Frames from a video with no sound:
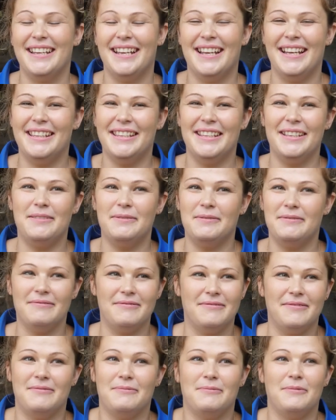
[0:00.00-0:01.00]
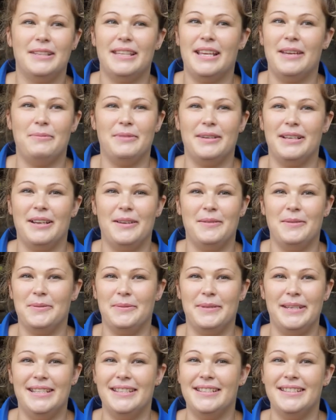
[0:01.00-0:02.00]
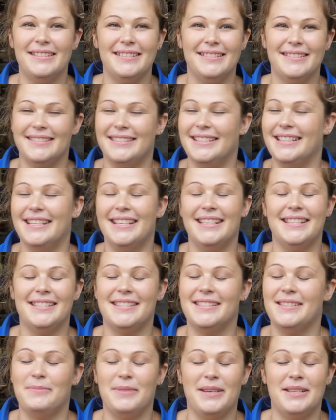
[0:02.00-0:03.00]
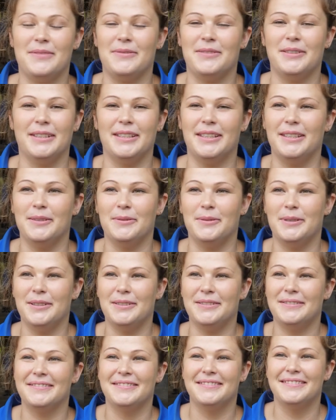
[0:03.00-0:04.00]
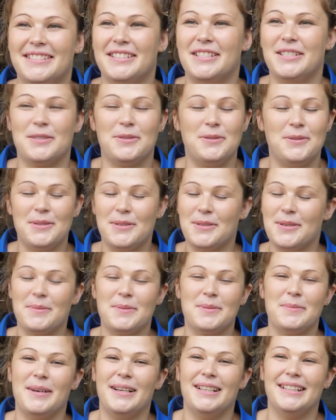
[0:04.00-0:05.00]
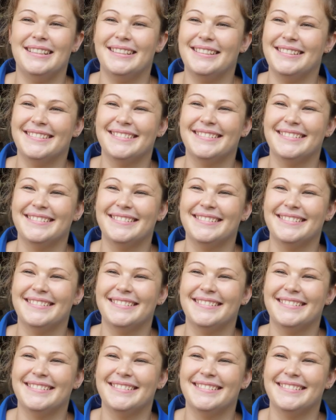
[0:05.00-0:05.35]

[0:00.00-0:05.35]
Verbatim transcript: And then when they bring home the win, it's the best feeling in the world. Just couldn't stop smiling.